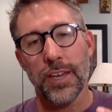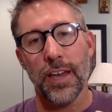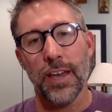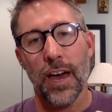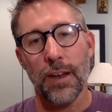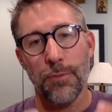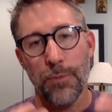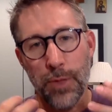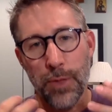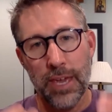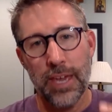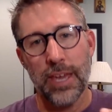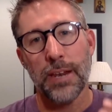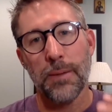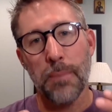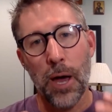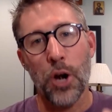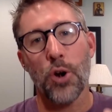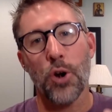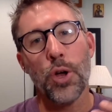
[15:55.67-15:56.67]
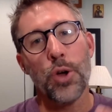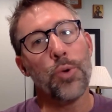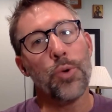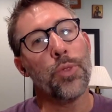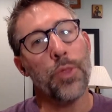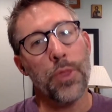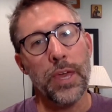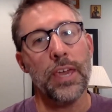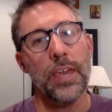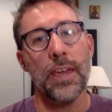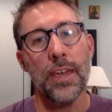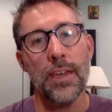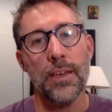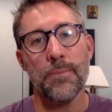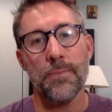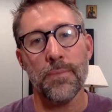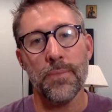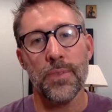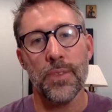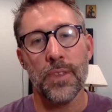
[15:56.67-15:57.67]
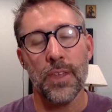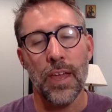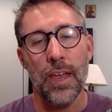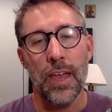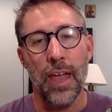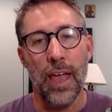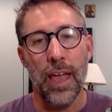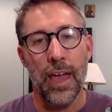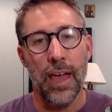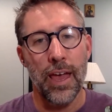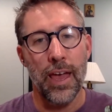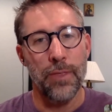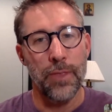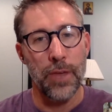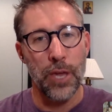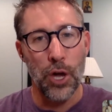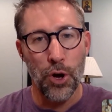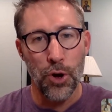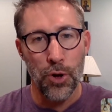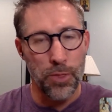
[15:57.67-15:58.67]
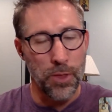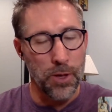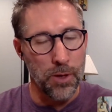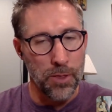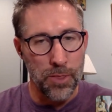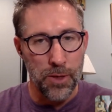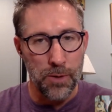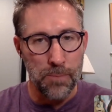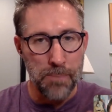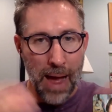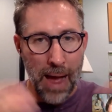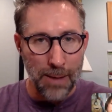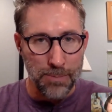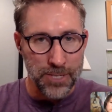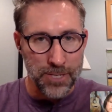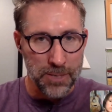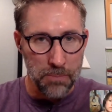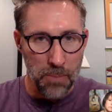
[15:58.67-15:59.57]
kind of thinking about our own thinking and the maps and